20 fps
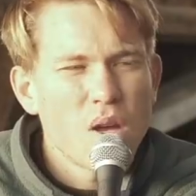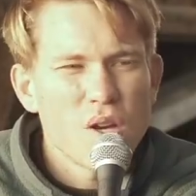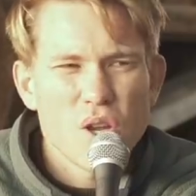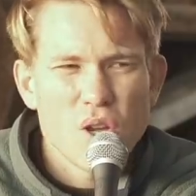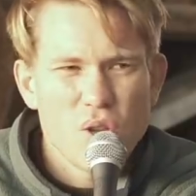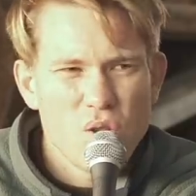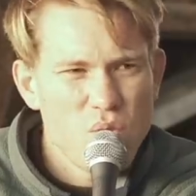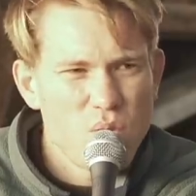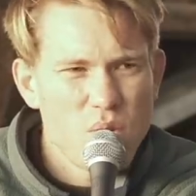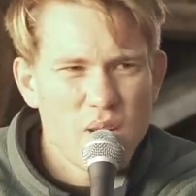And
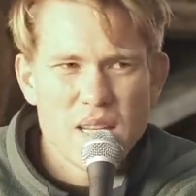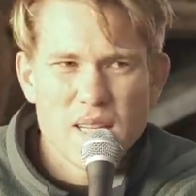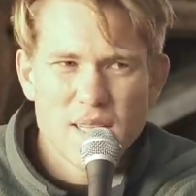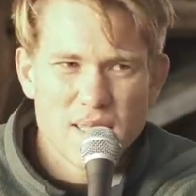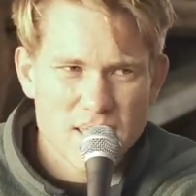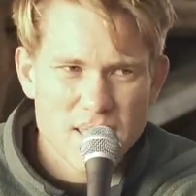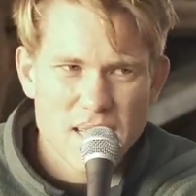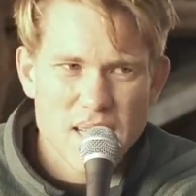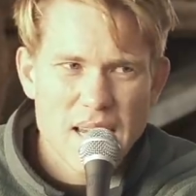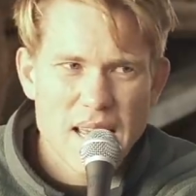who
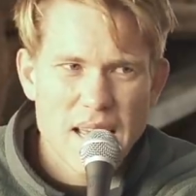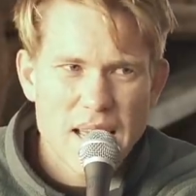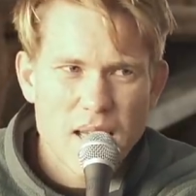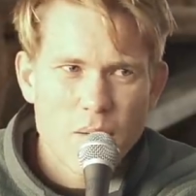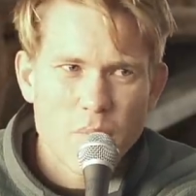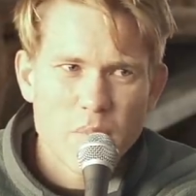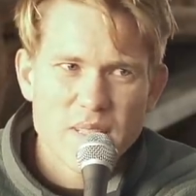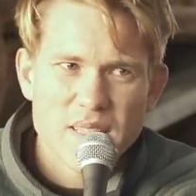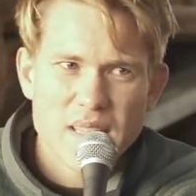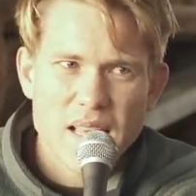needs the
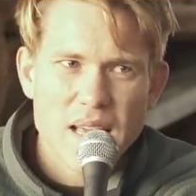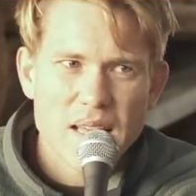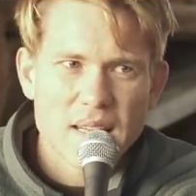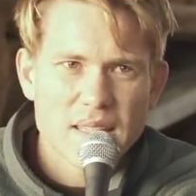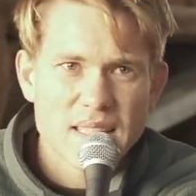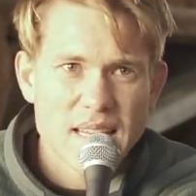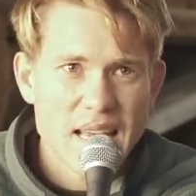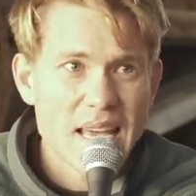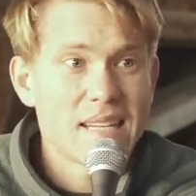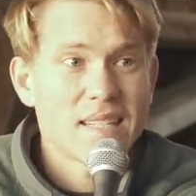lamb? Is that
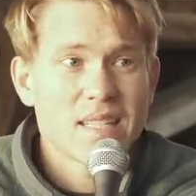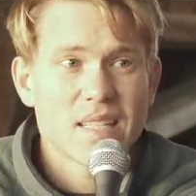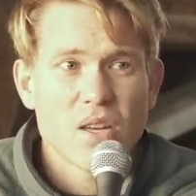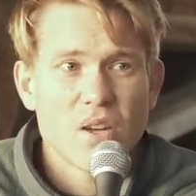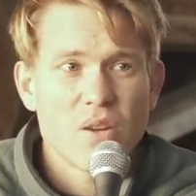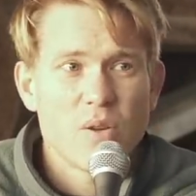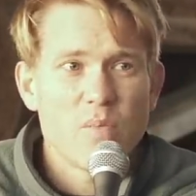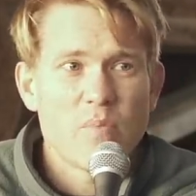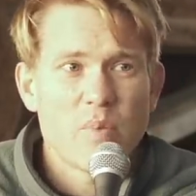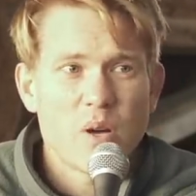
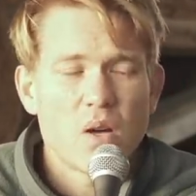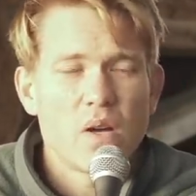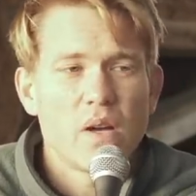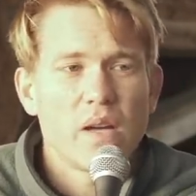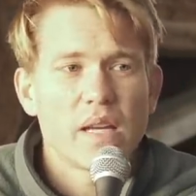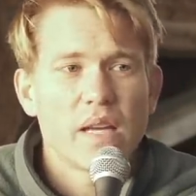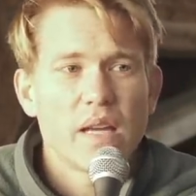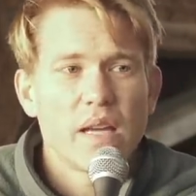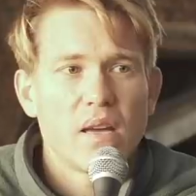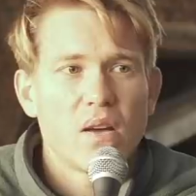Tesco
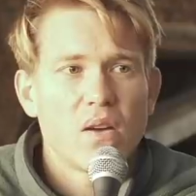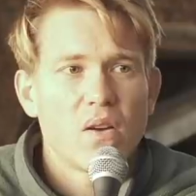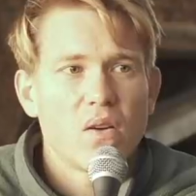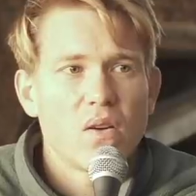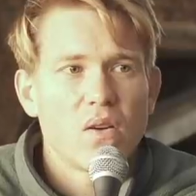buying it?